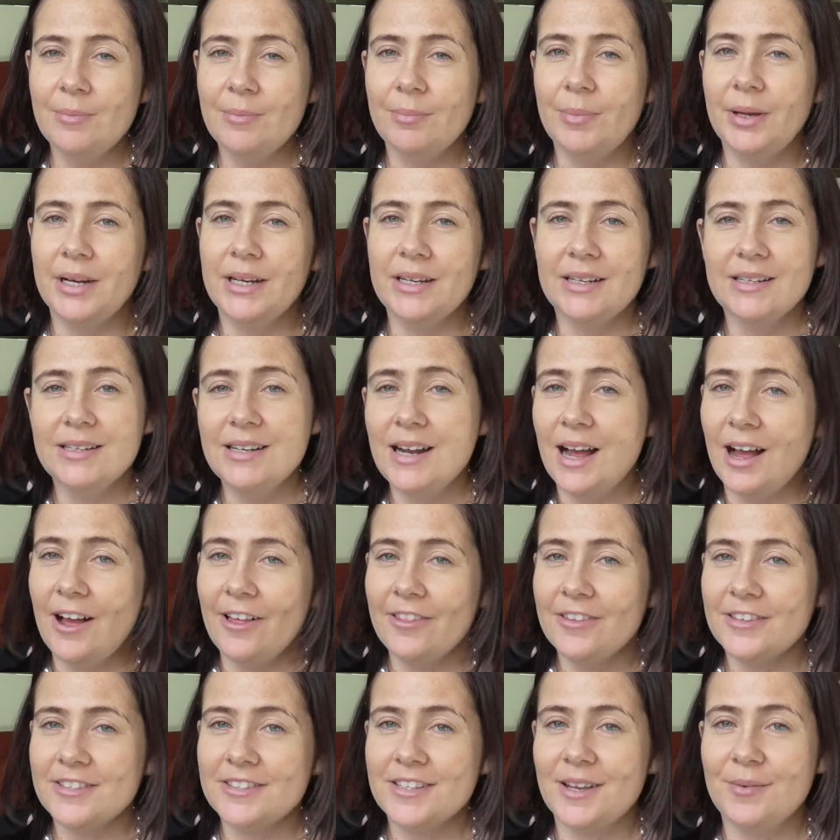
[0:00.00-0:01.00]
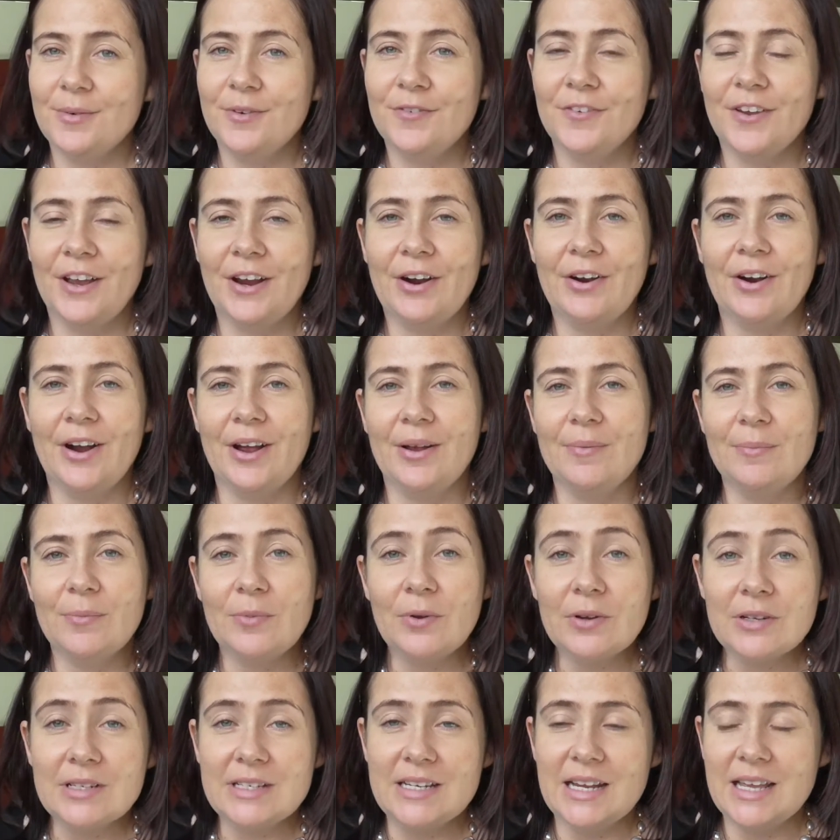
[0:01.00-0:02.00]
but now this time of year
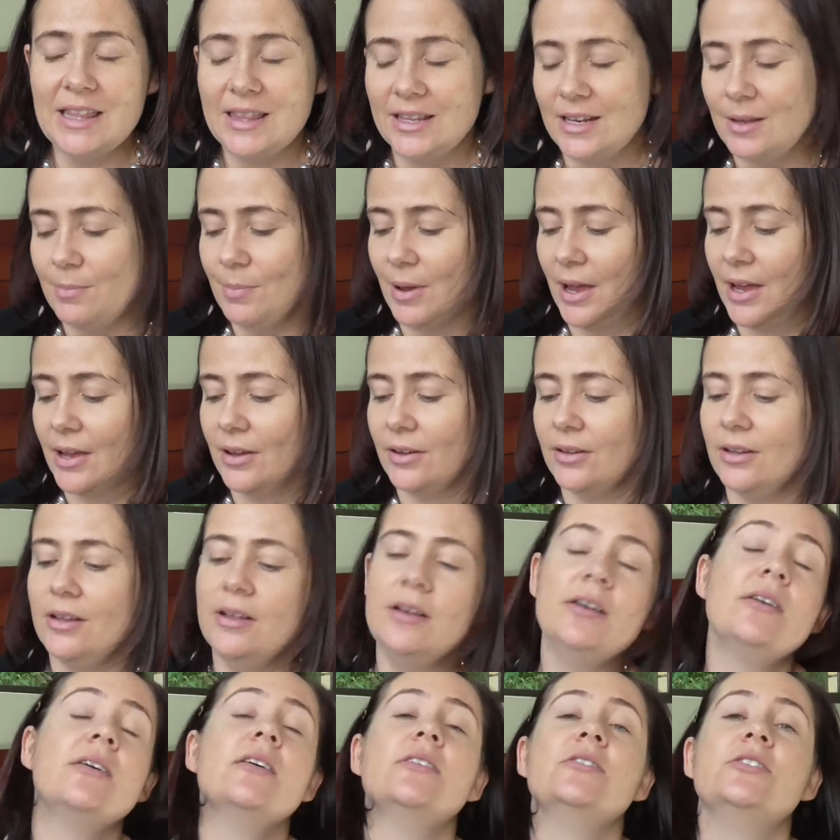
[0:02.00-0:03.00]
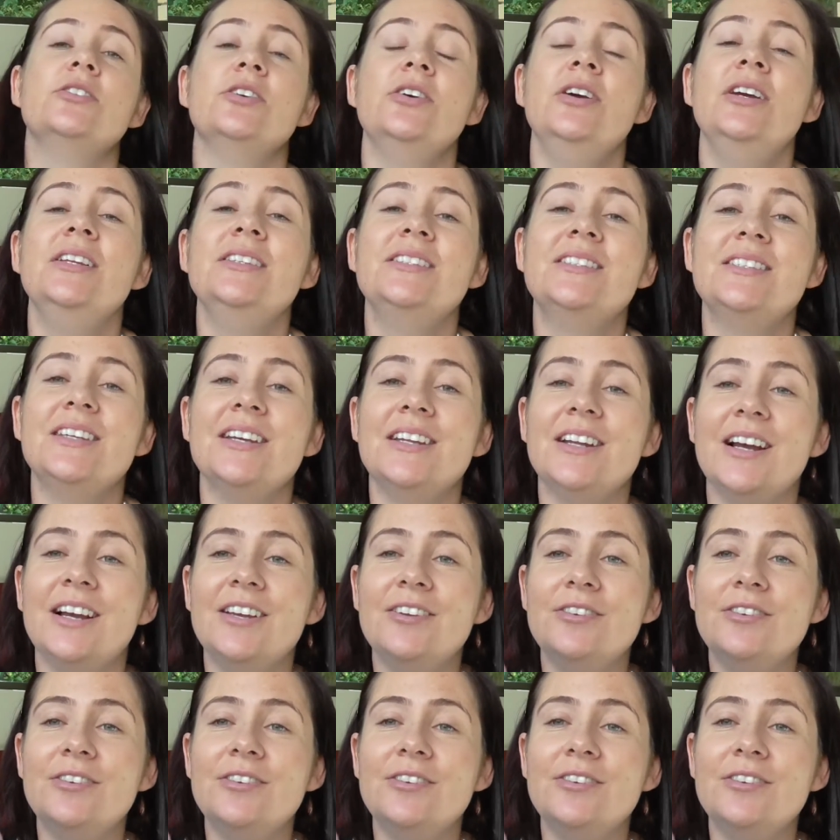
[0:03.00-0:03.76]
I'm deathly pale. So instead I